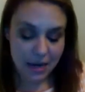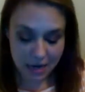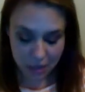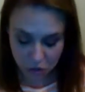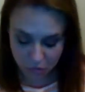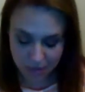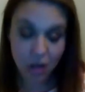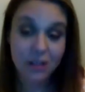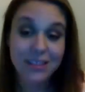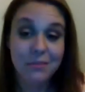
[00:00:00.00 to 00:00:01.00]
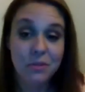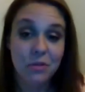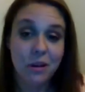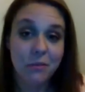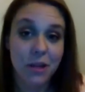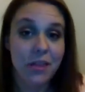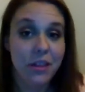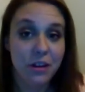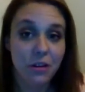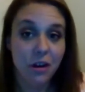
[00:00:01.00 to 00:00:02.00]
need to be on some sort of blood
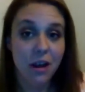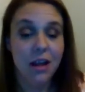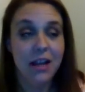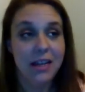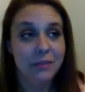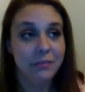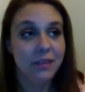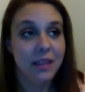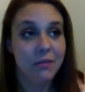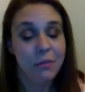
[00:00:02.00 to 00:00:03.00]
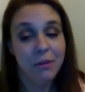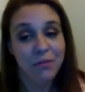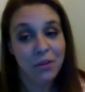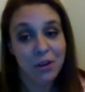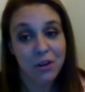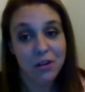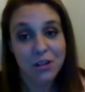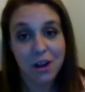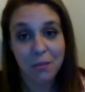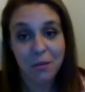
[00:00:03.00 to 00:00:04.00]
thinner. They would prefer
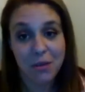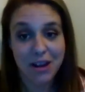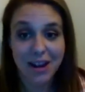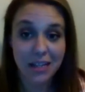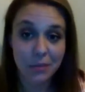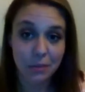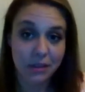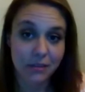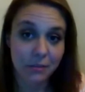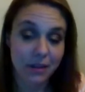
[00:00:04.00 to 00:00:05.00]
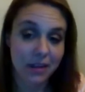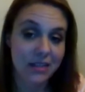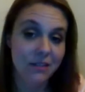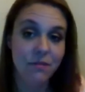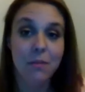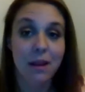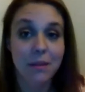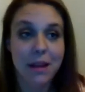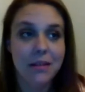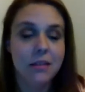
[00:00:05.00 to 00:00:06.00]
to not put me on aspirin because of the
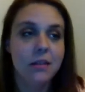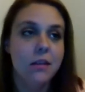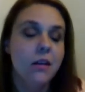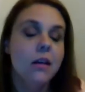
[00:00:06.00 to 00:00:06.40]
bypass.